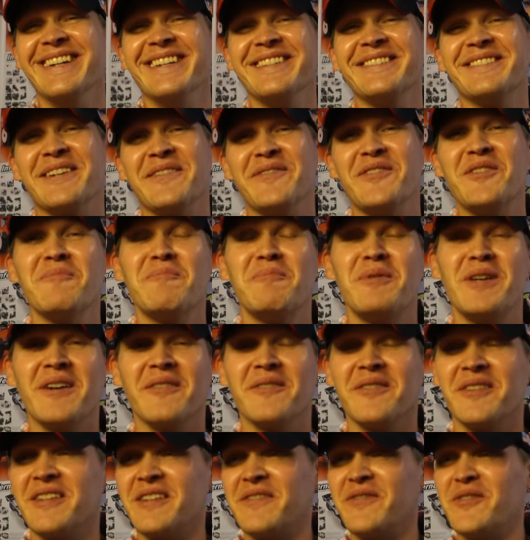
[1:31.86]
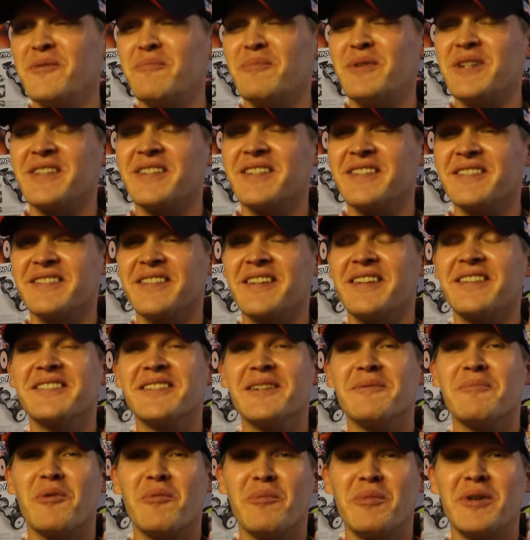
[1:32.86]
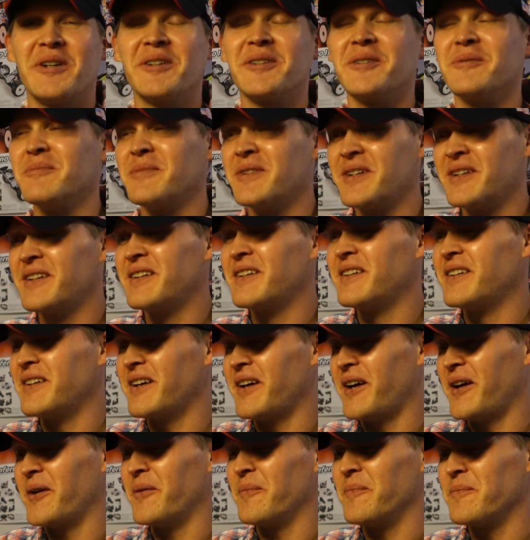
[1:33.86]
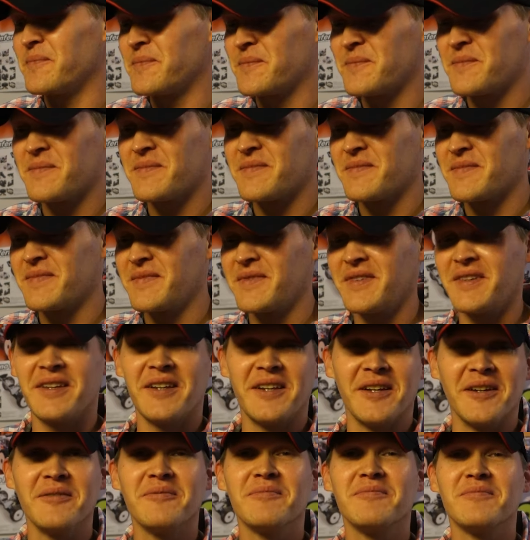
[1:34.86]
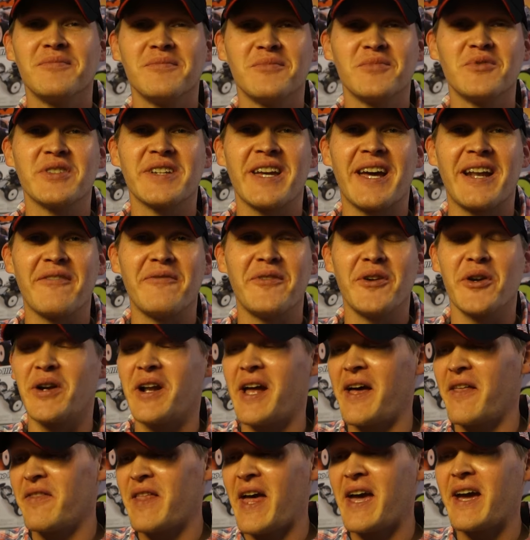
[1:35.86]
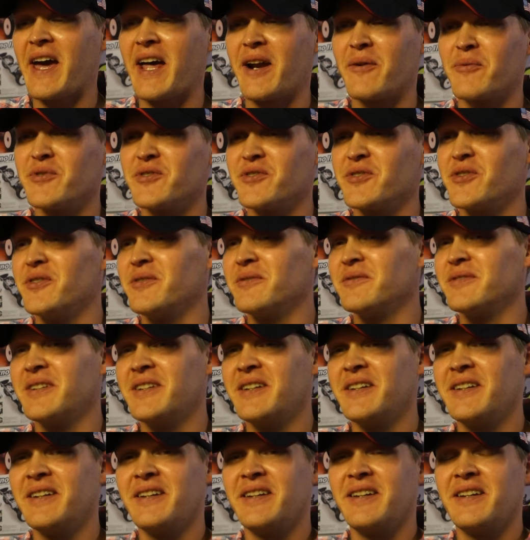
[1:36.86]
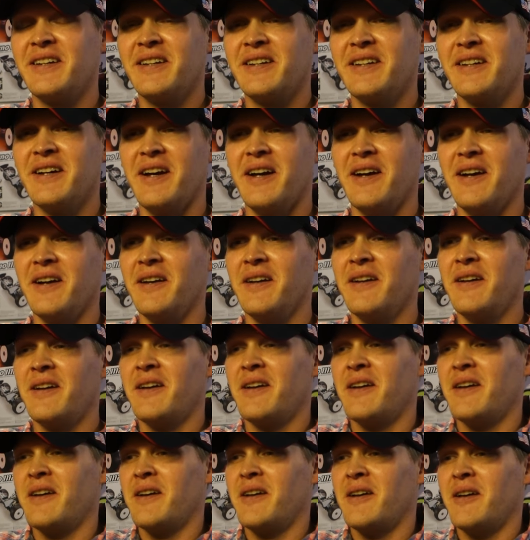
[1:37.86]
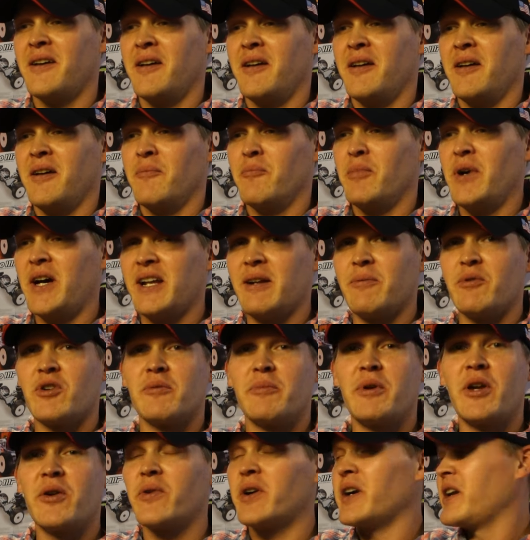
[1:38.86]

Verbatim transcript: So if you build, if you pick these things up and build them, um, you know, just kind of figuring out that kind of result. Uh, but I'm going to be